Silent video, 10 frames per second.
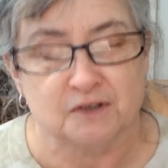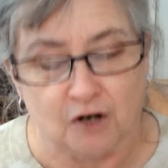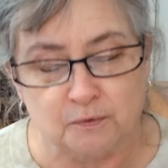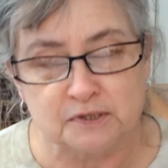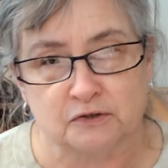
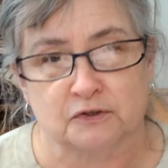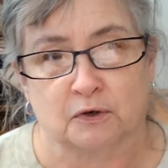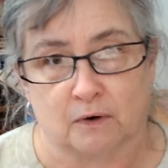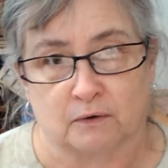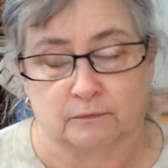Always do
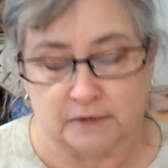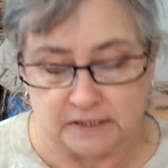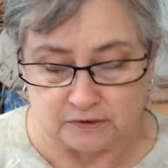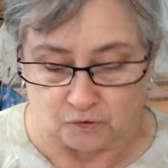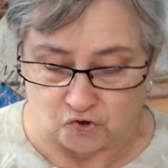your own
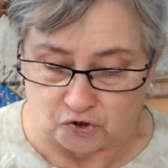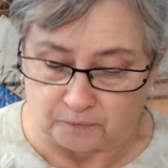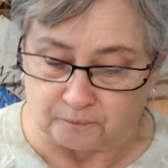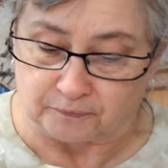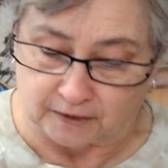research.
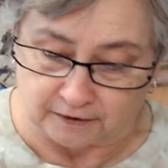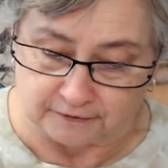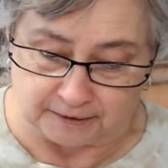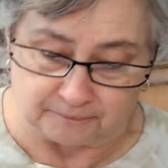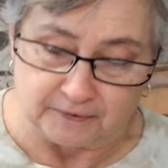All
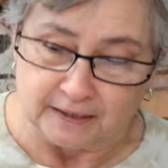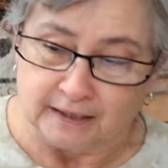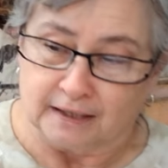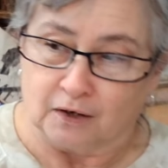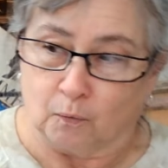right.
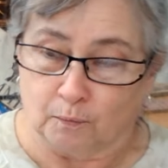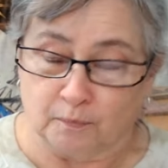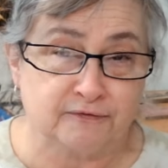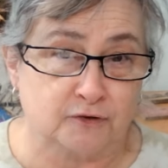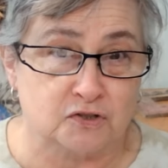When
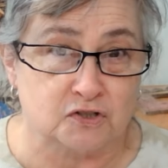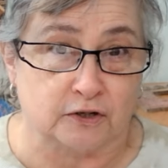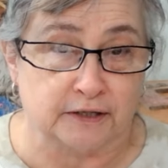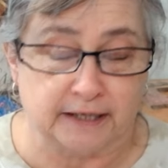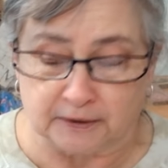we first
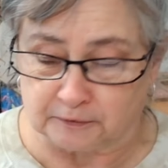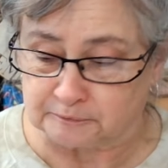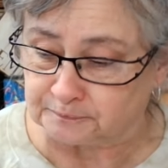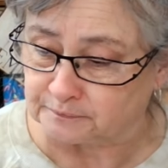started out,